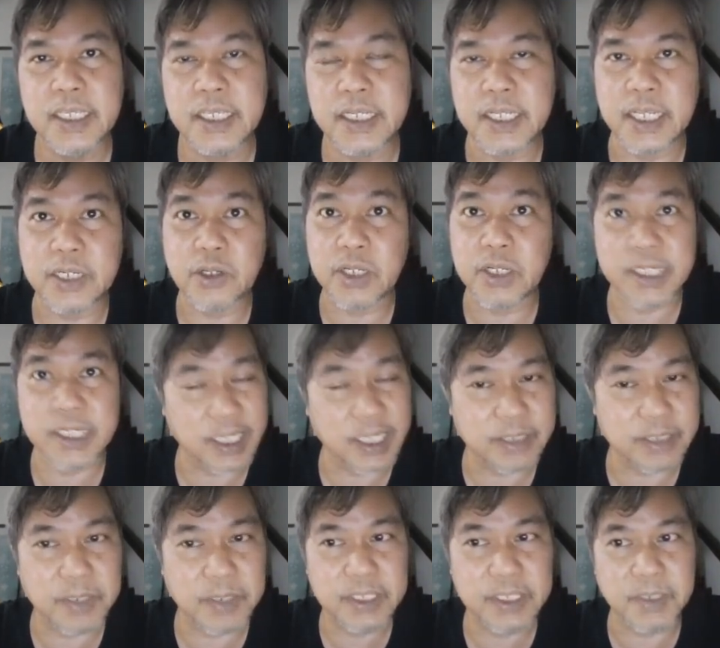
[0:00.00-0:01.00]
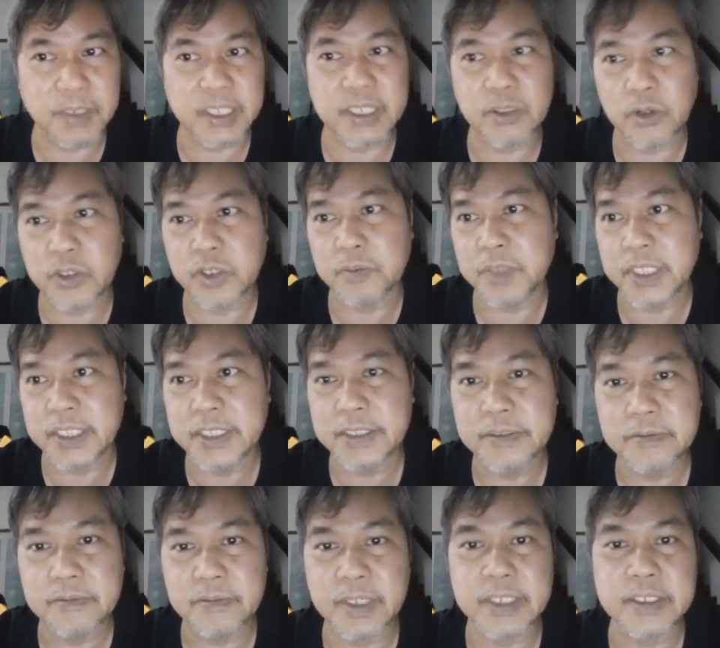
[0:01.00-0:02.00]
They're not in database, but in documents,
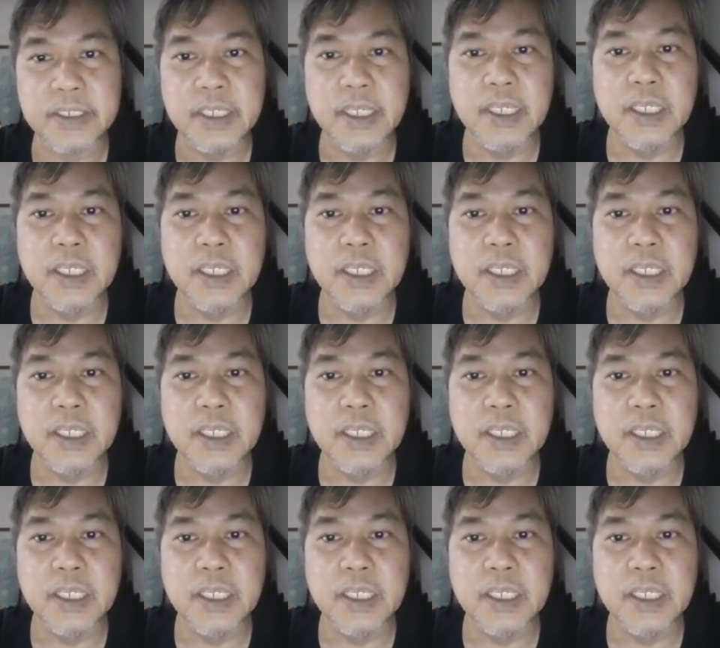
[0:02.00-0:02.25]
right?